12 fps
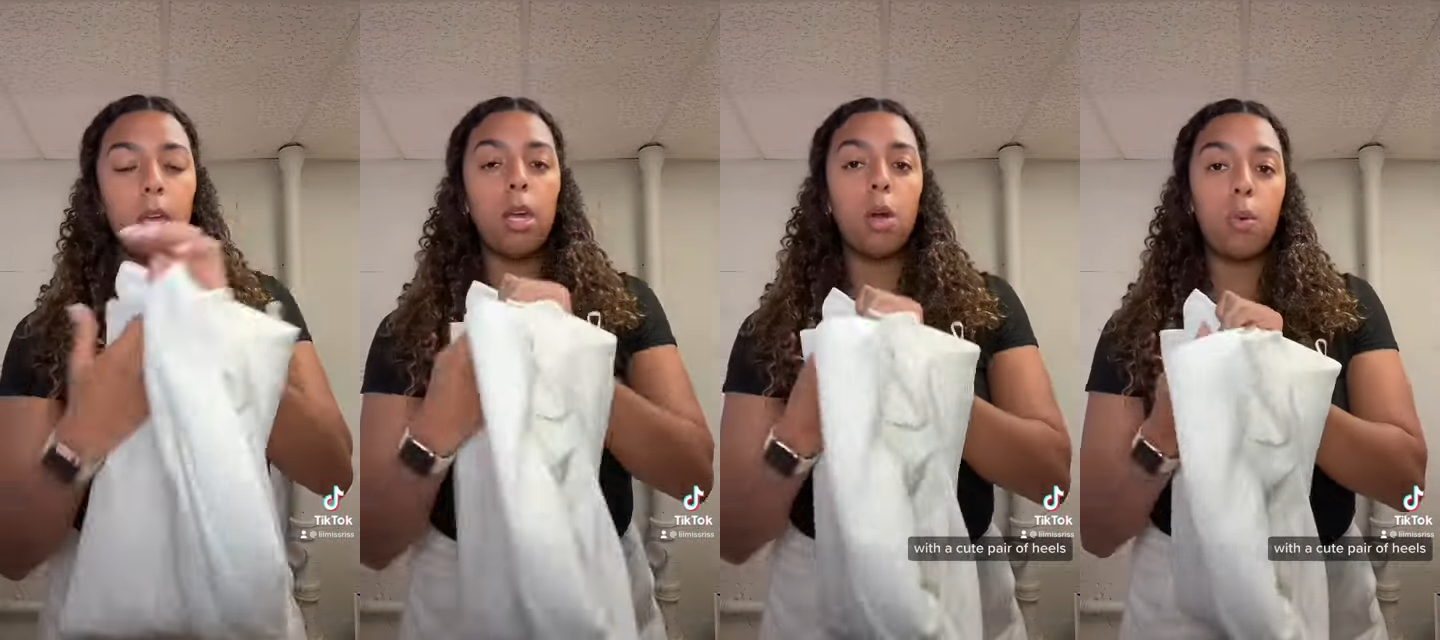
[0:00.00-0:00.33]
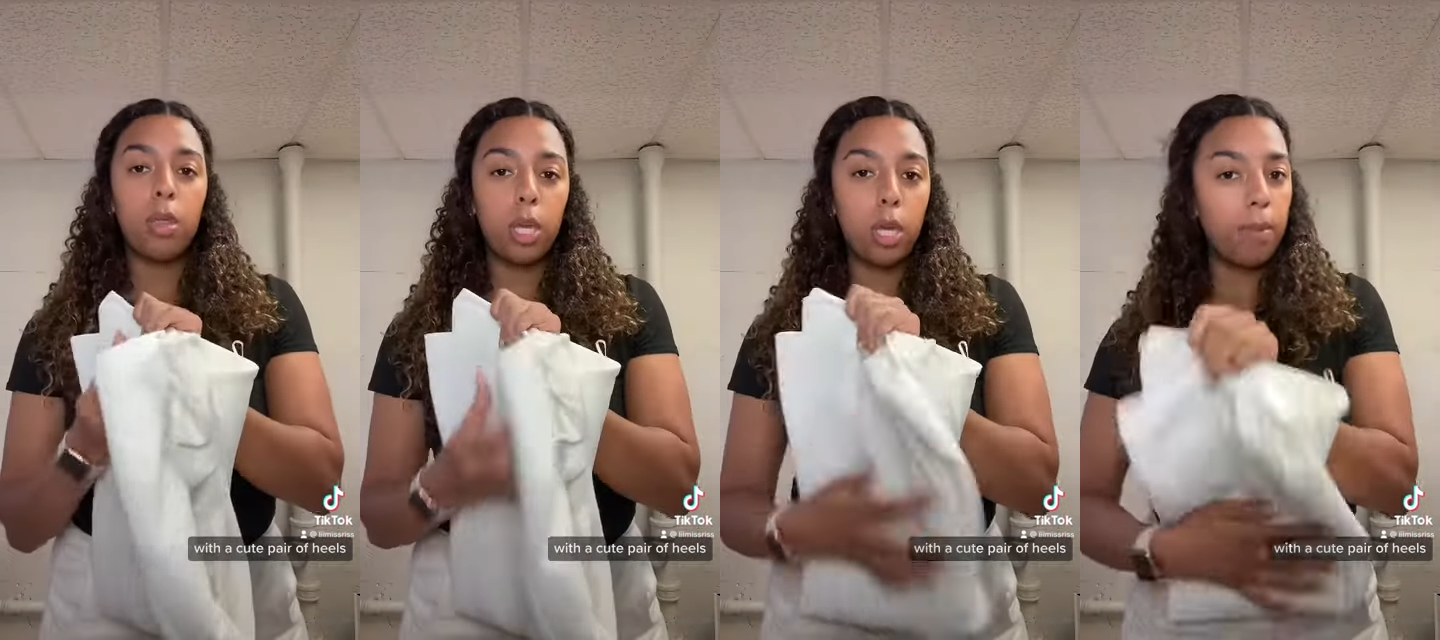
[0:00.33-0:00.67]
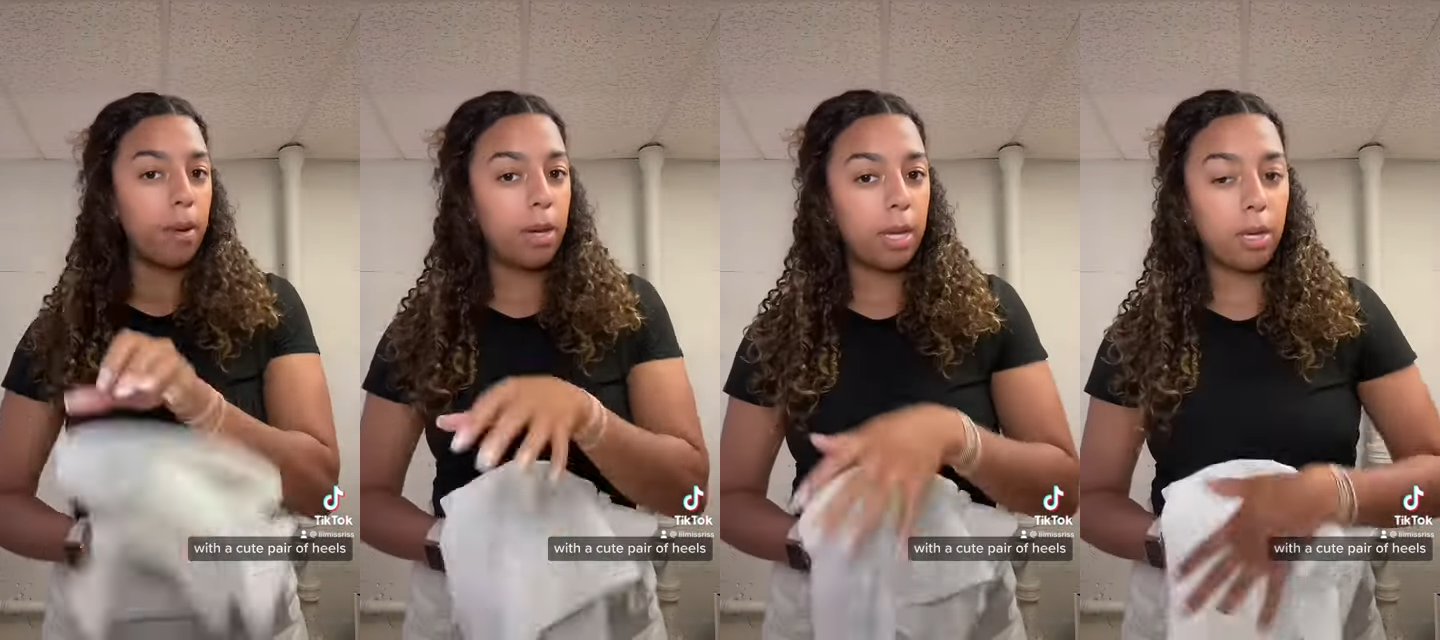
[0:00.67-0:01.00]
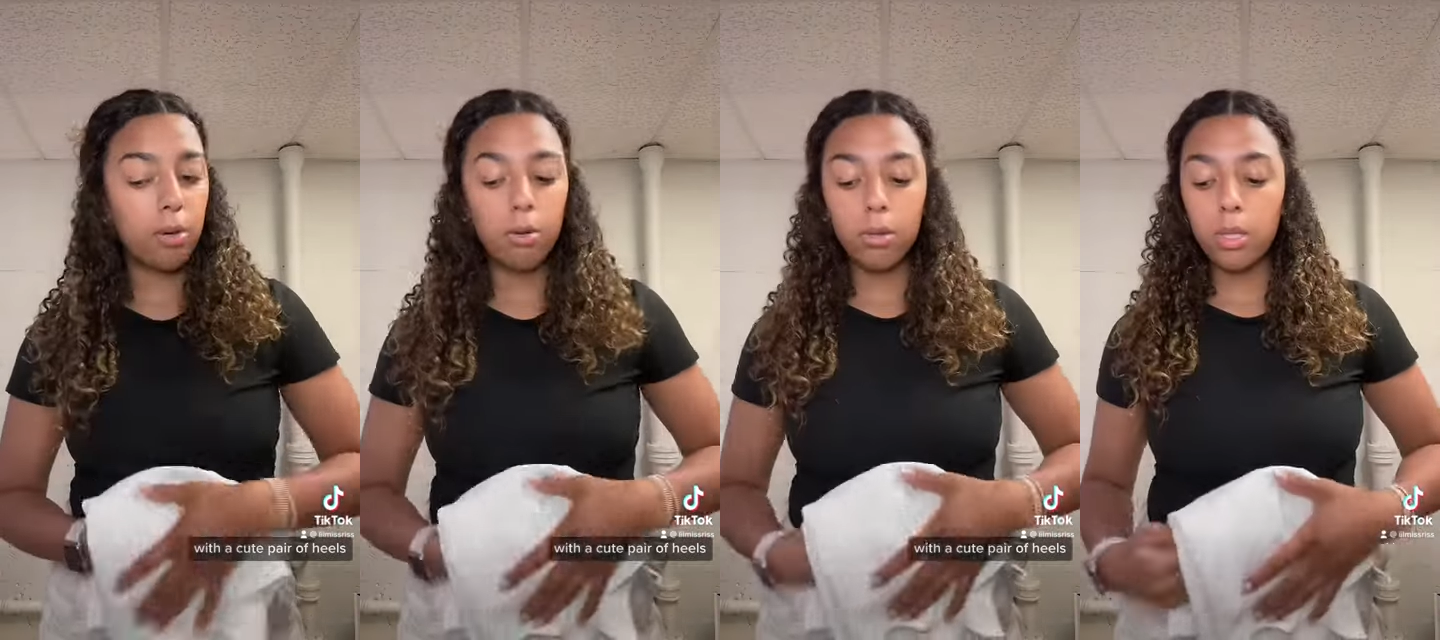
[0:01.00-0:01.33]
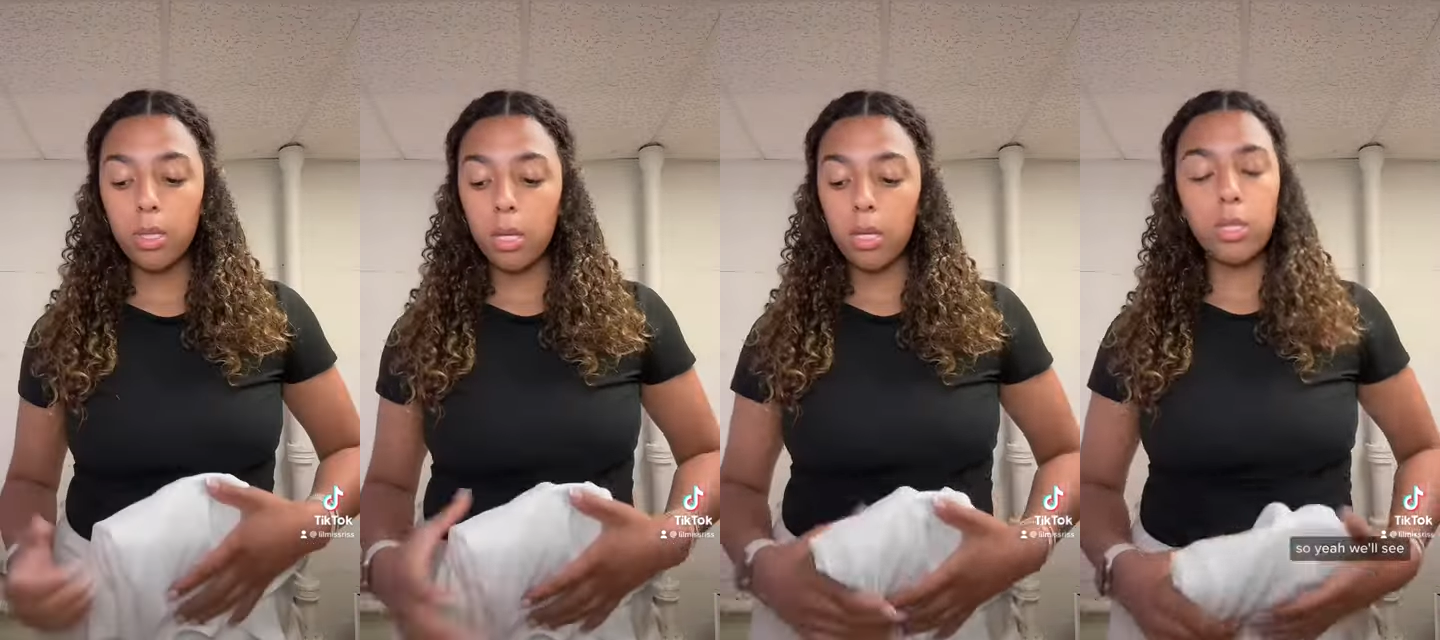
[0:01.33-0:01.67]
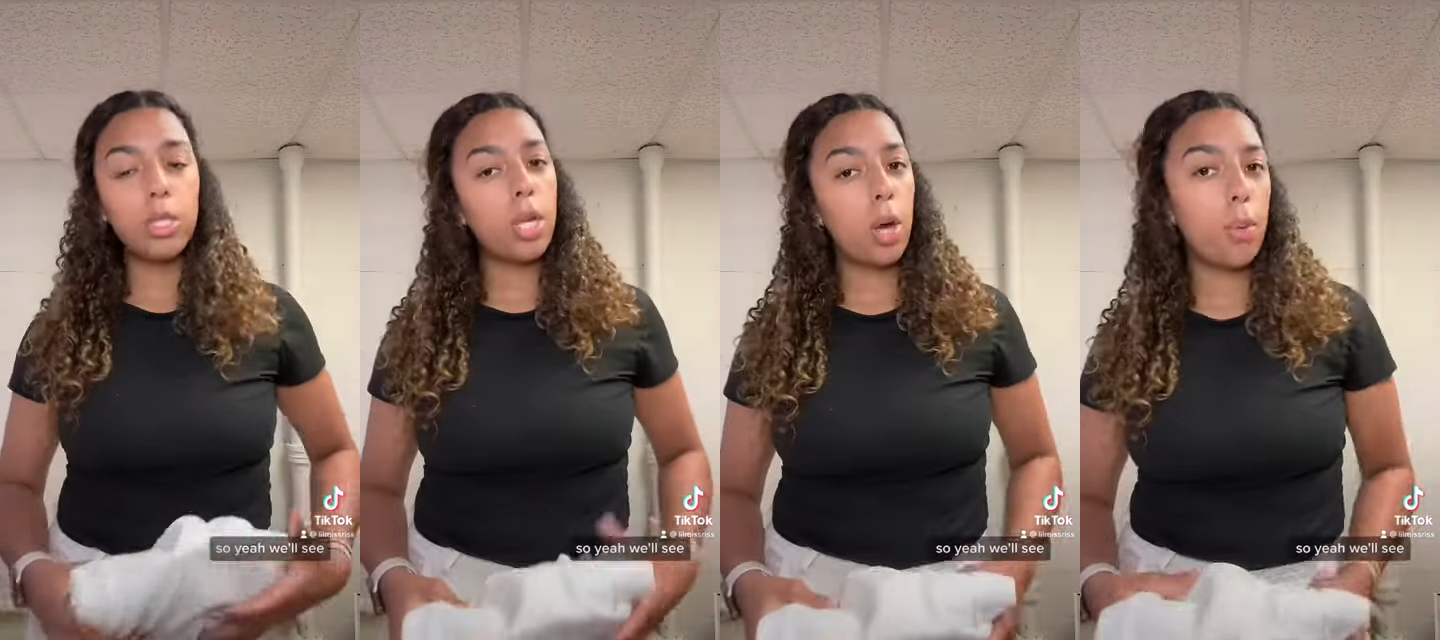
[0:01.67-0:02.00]
with a cute pair of heels.
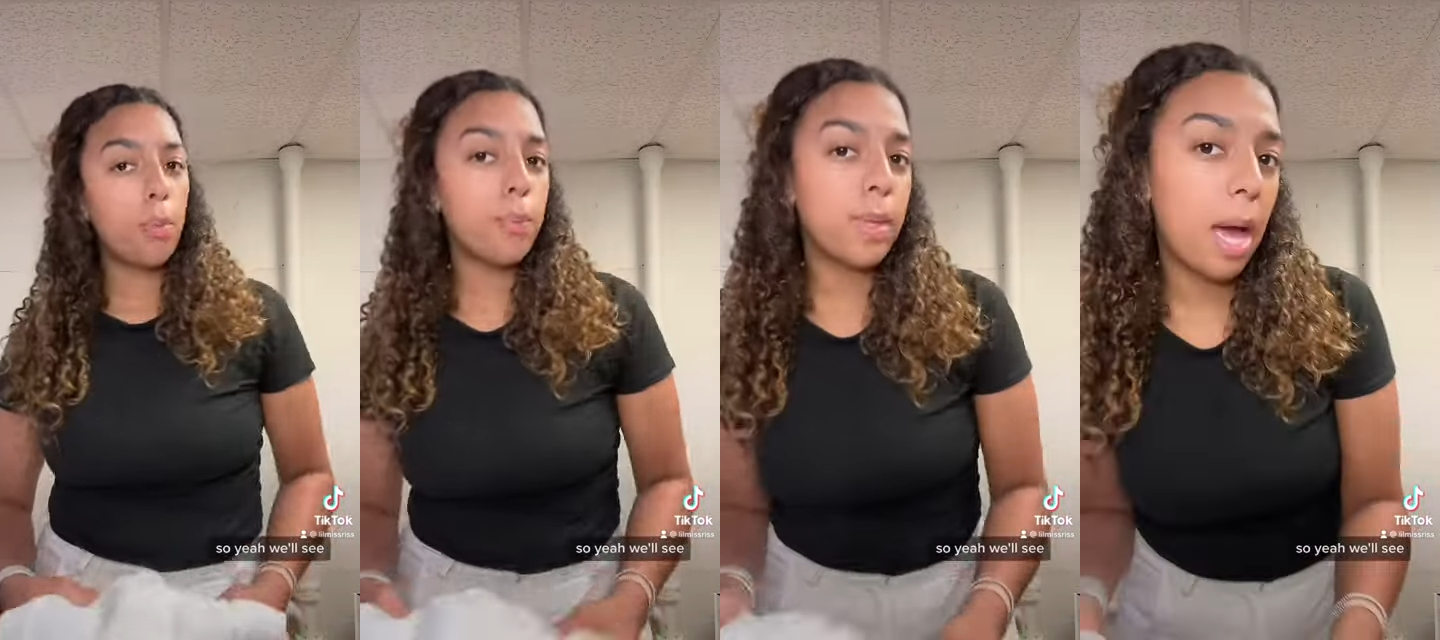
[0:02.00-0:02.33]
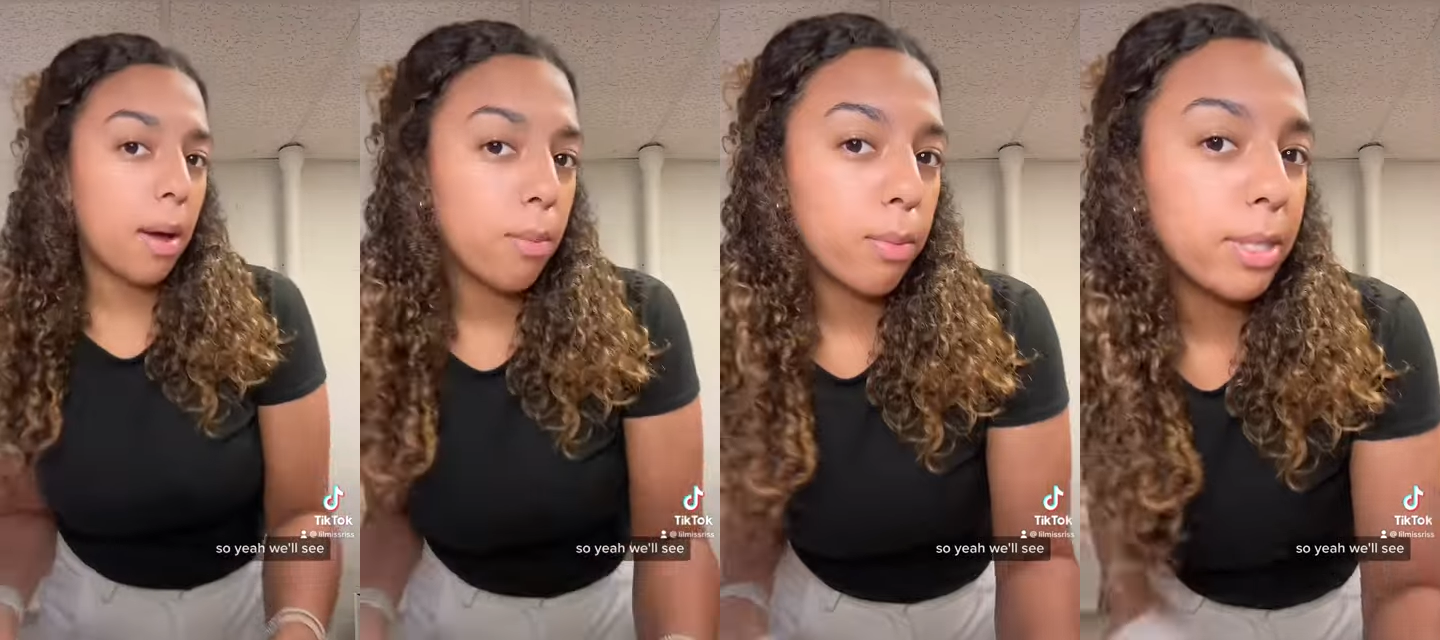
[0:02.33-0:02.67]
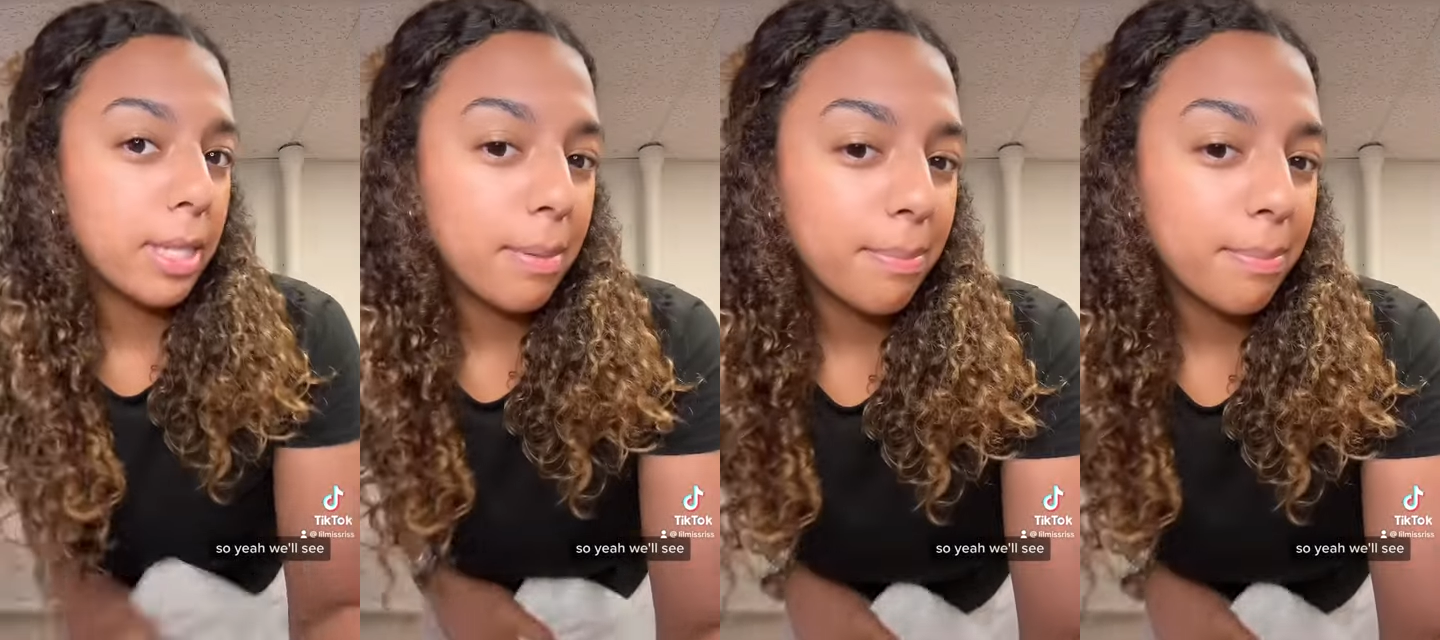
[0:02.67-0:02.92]
So yeah, we'll see.